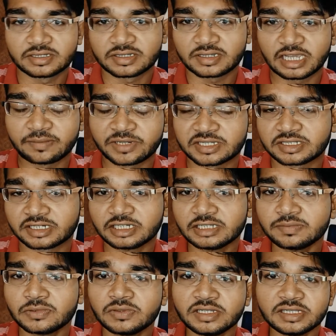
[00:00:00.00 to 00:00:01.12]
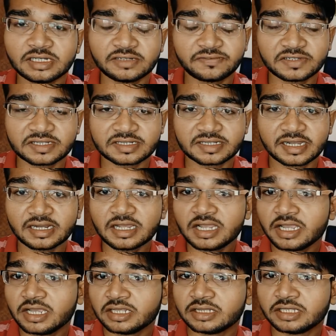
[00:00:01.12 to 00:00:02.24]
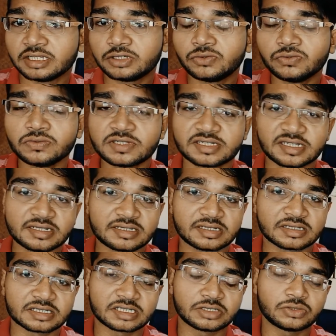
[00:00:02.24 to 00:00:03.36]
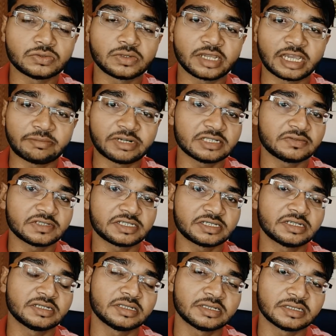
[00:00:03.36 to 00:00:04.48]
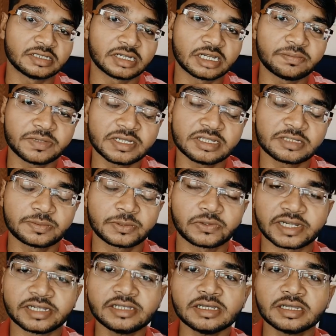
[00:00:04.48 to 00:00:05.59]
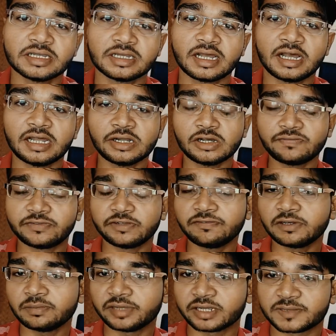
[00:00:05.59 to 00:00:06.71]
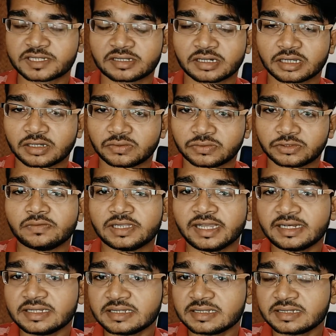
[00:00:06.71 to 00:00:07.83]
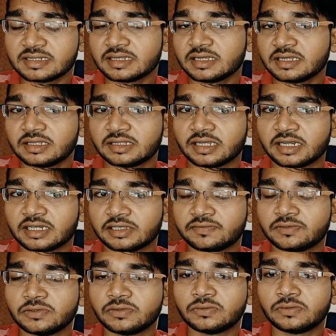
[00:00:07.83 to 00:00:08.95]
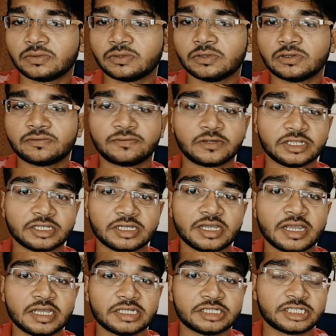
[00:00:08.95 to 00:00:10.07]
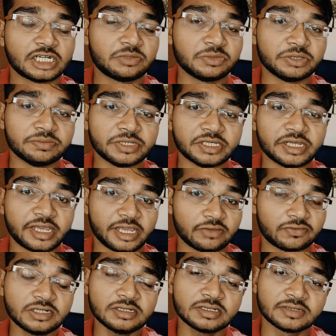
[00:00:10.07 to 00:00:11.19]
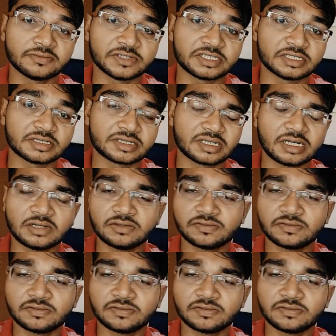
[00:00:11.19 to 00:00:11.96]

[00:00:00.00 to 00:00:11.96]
camera setup, only the difference is that the two sensors, the two cameras which the company is providing, are of different megapixel count. That is, that if you go for the Xiaomi Mi A1, which is around